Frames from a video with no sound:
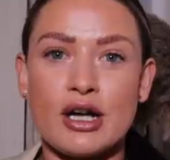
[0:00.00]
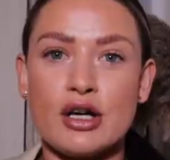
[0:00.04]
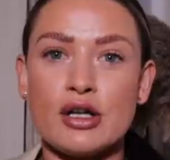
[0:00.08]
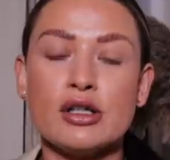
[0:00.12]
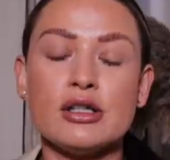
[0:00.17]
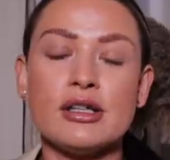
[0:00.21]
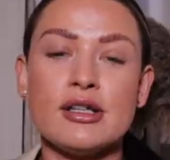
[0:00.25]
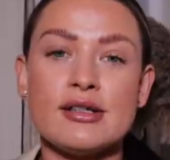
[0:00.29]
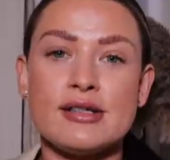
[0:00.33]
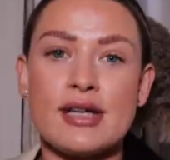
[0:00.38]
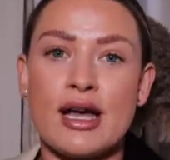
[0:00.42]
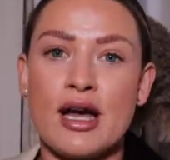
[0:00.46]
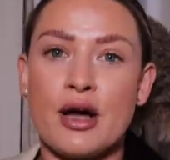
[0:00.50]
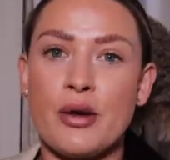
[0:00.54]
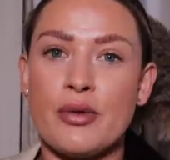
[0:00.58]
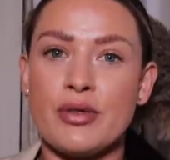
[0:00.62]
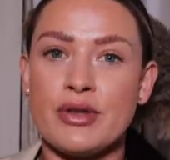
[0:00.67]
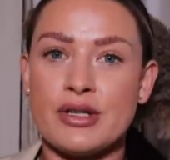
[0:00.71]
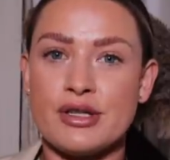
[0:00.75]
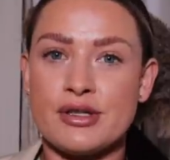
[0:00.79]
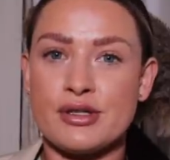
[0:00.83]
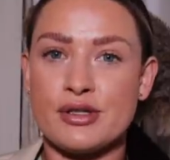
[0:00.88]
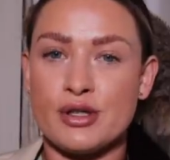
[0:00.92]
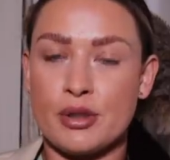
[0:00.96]
colours out
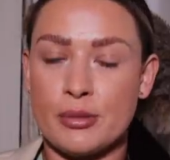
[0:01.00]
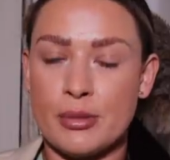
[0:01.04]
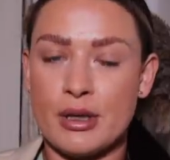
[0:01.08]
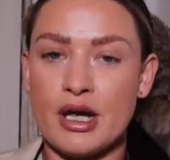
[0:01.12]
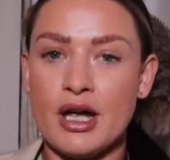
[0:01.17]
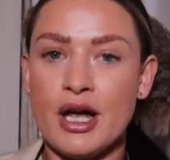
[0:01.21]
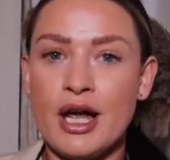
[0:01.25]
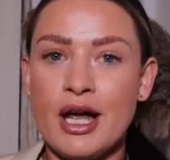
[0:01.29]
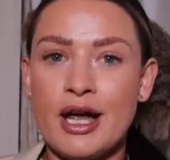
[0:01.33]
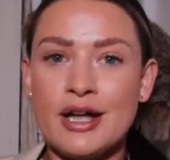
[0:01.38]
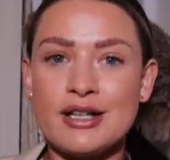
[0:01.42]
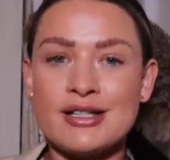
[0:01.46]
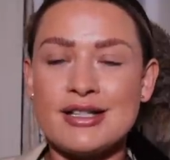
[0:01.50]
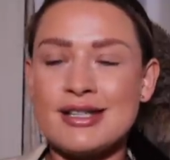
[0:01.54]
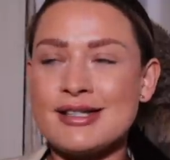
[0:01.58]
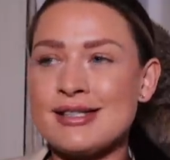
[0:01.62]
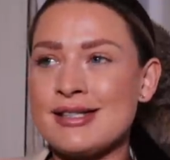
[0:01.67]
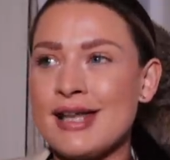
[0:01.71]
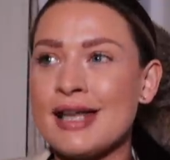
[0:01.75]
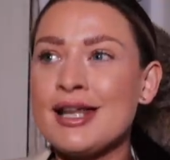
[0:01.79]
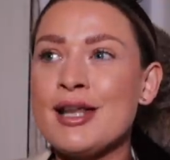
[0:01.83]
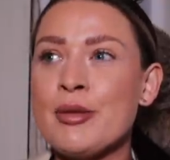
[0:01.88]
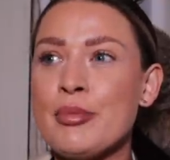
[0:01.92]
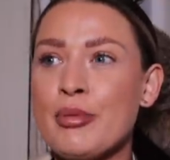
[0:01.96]
this summer to
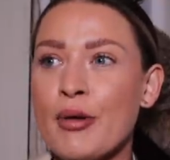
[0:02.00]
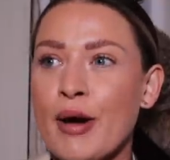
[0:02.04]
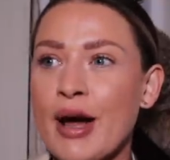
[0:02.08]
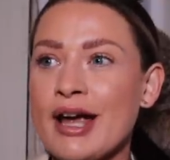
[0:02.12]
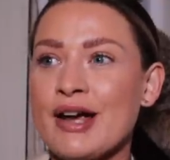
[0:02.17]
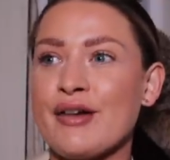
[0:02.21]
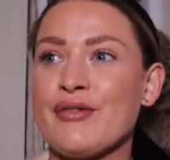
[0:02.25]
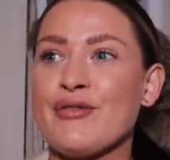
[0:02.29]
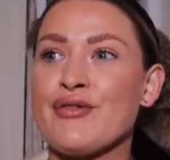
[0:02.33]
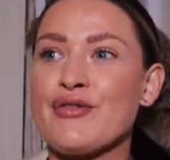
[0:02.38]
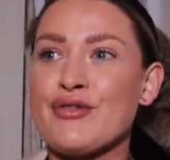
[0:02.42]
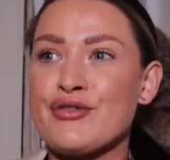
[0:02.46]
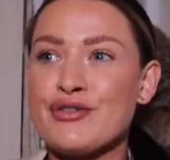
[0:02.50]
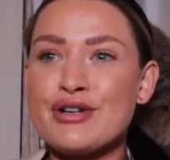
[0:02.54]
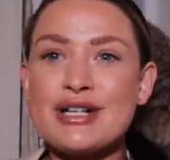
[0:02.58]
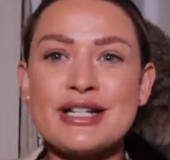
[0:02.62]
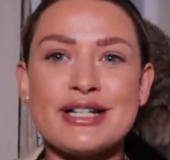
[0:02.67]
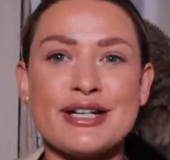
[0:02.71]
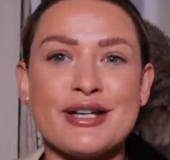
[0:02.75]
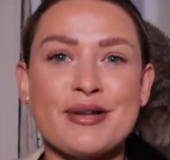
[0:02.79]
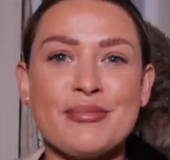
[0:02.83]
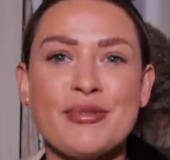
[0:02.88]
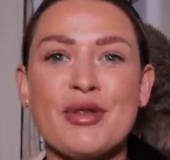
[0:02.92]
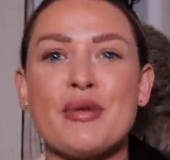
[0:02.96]
celebrate
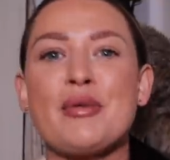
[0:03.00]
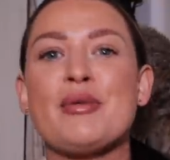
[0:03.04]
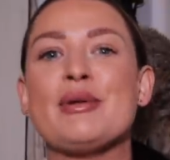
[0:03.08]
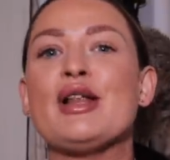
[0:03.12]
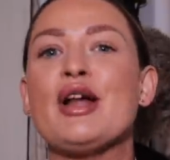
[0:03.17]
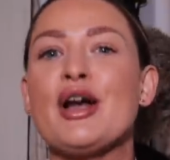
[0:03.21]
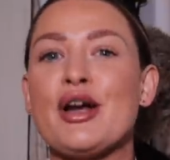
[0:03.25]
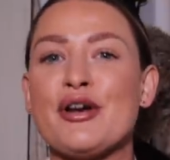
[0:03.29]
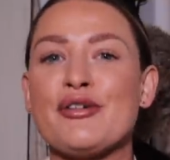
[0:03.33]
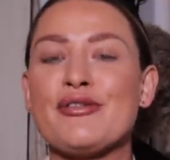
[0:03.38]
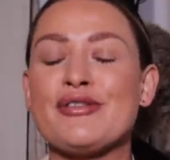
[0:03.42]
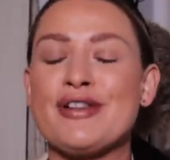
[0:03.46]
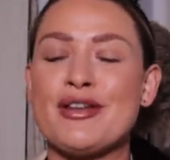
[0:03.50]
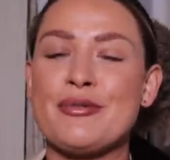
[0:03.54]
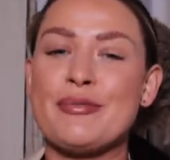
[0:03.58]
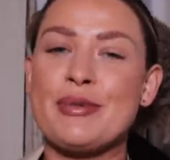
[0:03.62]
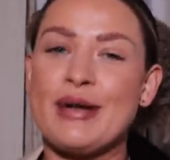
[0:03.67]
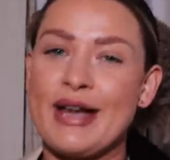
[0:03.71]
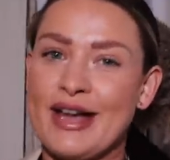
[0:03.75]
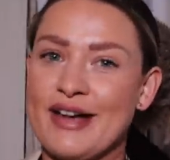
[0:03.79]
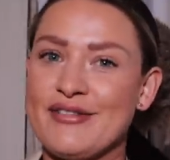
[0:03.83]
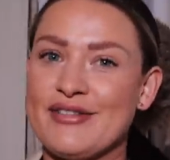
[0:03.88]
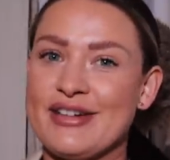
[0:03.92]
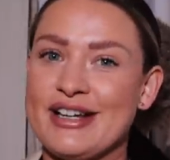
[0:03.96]
freedom that we will hopefully be
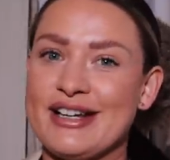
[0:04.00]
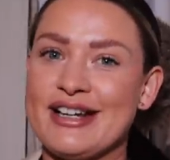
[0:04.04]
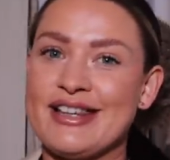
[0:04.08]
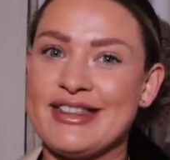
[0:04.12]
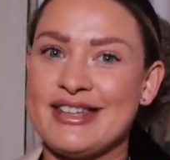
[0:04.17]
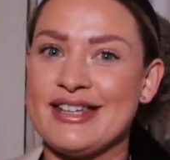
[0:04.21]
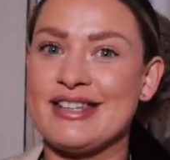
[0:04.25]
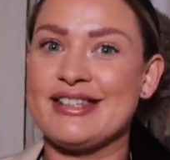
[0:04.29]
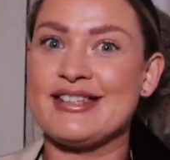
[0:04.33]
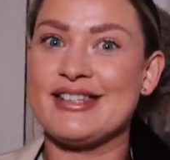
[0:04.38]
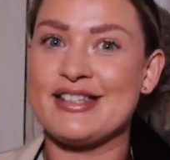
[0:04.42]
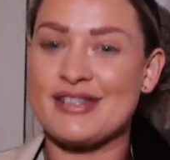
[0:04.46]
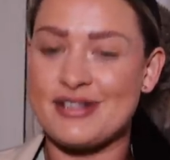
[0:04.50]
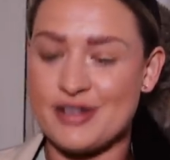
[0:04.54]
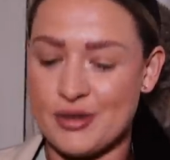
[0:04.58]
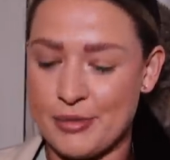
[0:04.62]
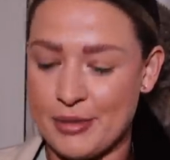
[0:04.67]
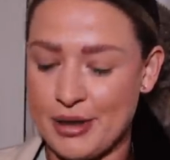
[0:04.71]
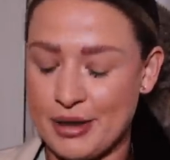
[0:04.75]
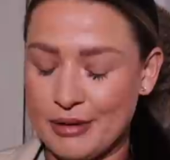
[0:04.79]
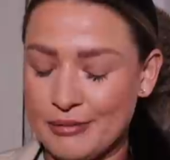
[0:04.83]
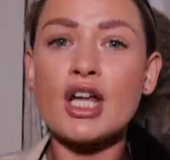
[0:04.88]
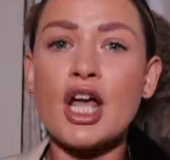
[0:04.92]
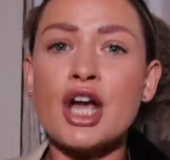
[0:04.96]
having this
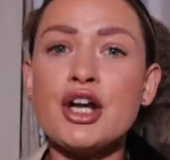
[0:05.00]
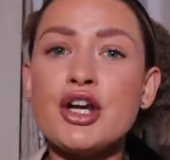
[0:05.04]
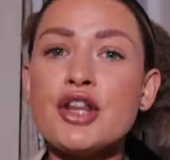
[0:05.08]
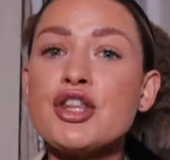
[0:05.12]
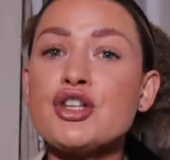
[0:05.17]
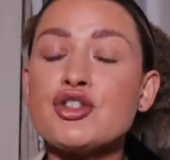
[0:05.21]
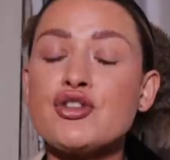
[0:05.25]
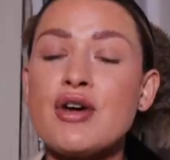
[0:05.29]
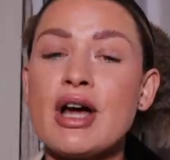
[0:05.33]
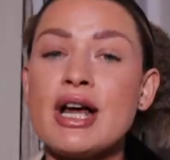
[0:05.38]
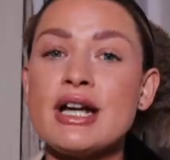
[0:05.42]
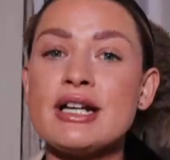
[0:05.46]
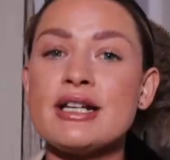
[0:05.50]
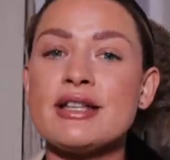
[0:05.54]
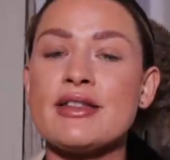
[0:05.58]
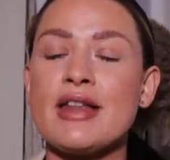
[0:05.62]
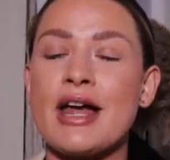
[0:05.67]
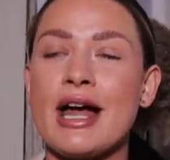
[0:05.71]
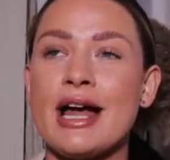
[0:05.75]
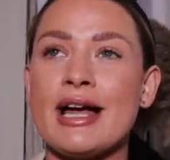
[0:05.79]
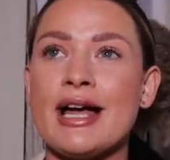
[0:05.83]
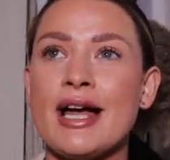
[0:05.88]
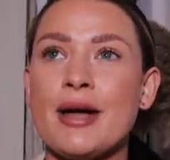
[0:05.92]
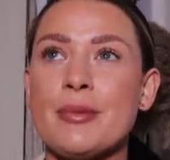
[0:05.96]
summer. Another trend
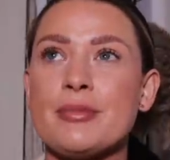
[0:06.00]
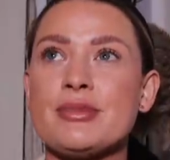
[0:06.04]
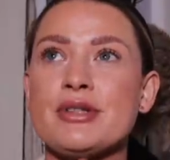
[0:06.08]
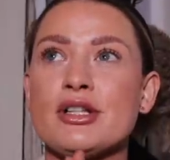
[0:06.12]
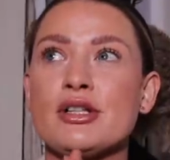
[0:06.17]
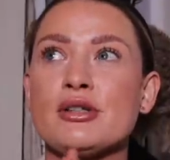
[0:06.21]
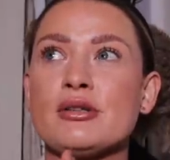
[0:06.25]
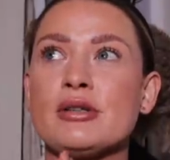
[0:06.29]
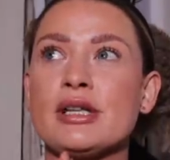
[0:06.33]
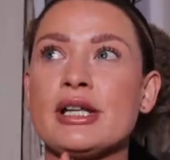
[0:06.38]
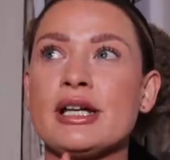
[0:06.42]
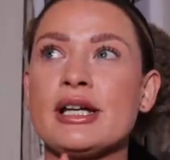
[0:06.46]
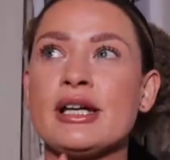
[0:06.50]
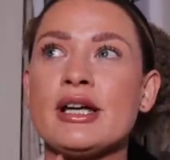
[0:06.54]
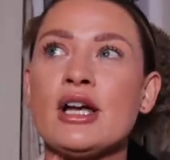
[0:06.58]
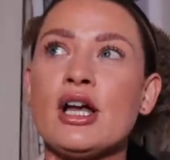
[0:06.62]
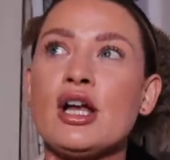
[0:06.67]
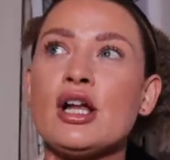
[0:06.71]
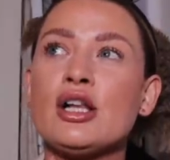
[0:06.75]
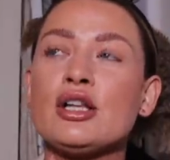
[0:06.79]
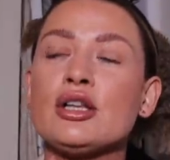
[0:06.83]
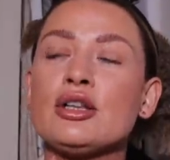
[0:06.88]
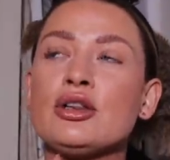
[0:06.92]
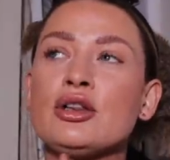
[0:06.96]
that I absolutely
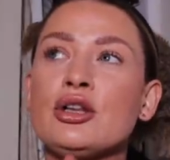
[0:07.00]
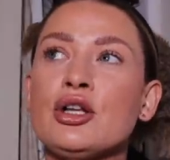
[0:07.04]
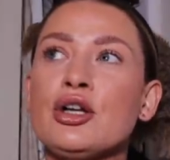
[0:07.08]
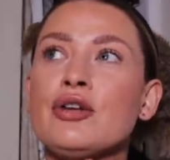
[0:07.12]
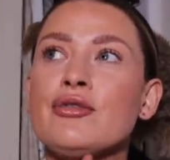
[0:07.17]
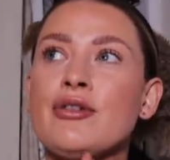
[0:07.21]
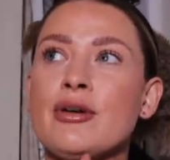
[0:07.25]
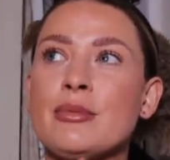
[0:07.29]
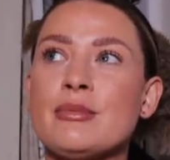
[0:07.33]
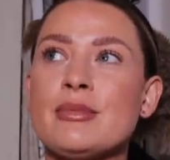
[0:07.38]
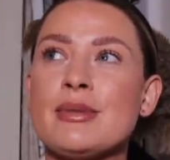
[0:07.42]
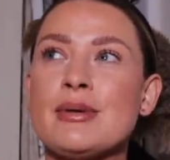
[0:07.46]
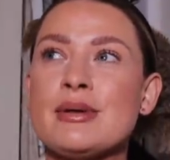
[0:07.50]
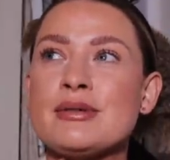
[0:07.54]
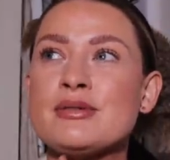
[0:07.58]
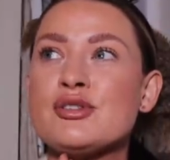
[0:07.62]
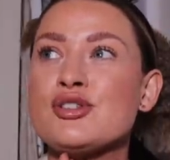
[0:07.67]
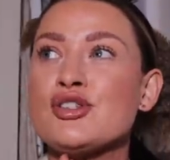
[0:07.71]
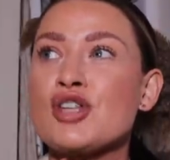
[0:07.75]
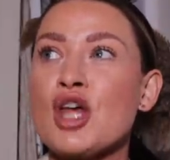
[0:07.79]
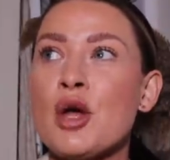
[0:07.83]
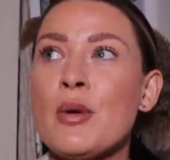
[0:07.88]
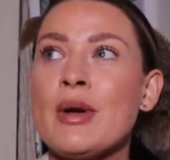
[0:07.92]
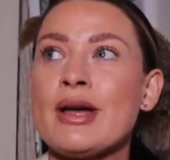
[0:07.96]
love and I'm
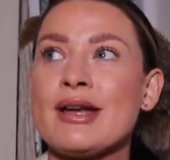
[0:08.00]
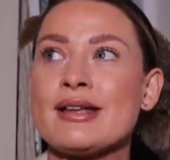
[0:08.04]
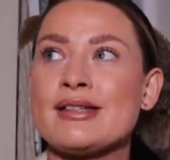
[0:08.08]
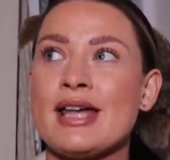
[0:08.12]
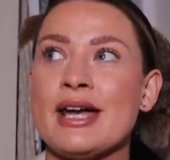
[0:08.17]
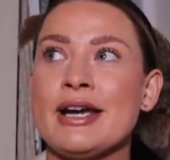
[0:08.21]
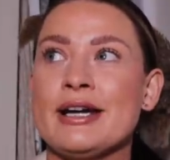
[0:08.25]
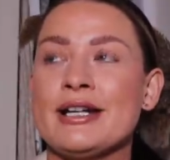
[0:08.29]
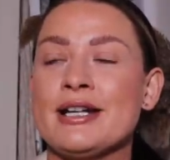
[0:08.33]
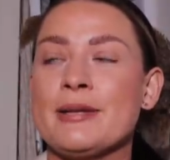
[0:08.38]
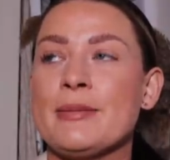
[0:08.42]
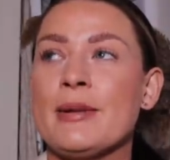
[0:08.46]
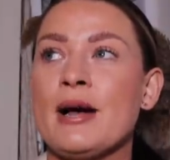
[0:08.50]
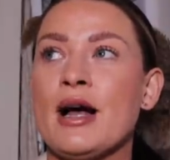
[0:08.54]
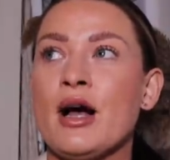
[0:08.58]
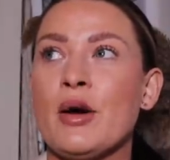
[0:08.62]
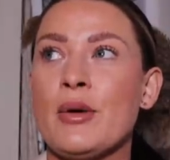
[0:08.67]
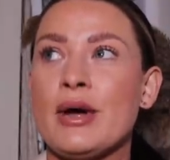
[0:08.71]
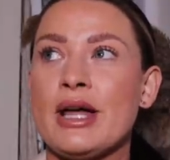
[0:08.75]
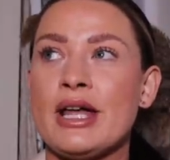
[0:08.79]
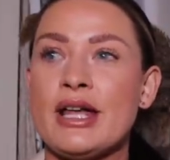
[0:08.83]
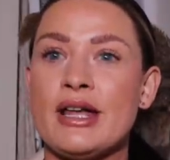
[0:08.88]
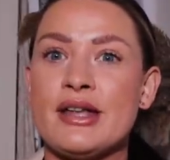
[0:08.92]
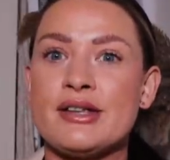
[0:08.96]
so excited
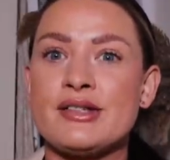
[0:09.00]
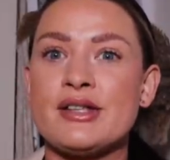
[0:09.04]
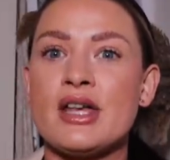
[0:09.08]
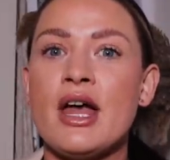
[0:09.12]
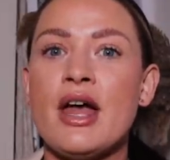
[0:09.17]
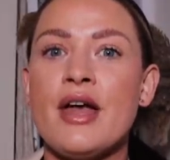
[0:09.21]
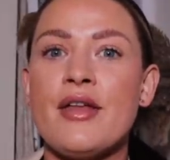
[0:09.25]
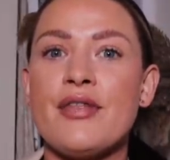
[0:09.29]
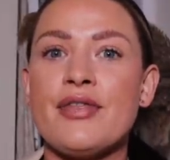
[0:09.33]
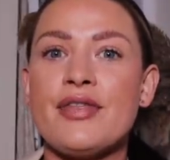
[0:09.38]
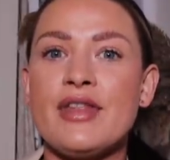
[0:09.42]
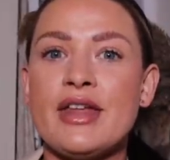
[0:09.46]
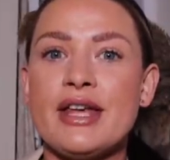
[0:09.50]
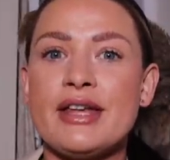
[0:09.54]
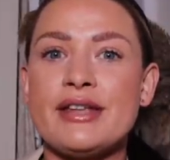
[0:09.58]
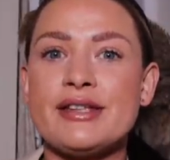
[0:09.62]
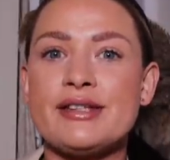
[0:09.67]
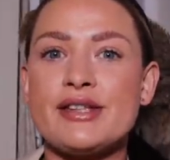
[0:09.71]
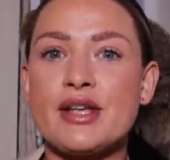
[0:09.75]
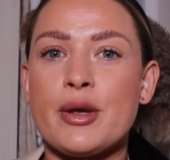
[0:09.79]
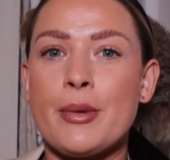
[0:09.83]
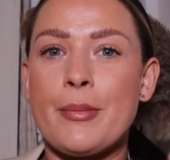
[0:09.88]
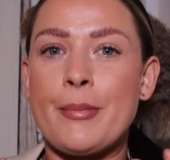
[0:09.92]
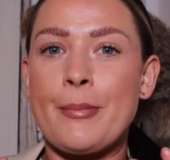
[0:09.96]
about is
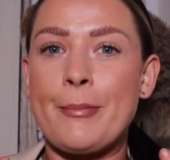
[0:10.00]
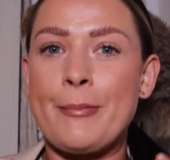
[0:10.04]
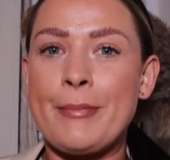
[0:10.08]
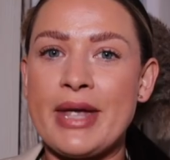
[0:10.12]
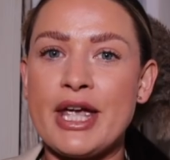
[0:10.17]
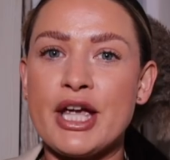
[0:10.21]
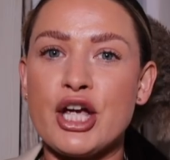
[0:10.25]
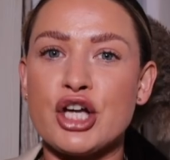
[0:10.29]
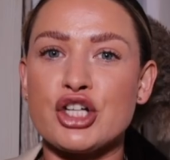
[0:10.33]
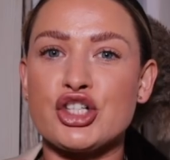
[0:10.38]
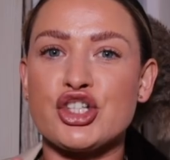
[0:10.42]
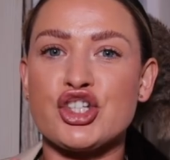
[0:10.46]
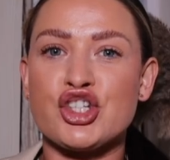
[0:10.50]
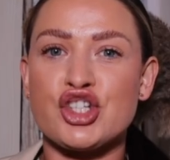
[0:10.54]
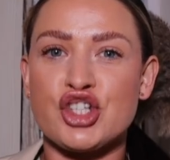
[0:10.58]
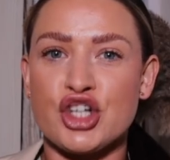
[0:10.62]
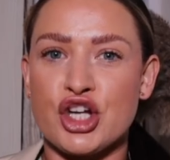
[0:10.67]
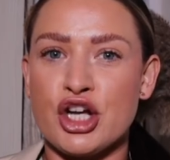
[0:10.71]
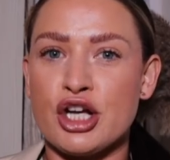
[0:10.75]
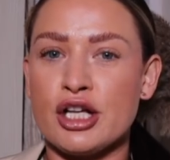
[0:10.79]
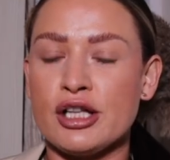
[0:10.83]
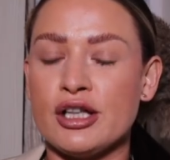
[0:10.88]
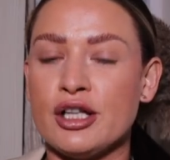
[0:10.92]
this big shirt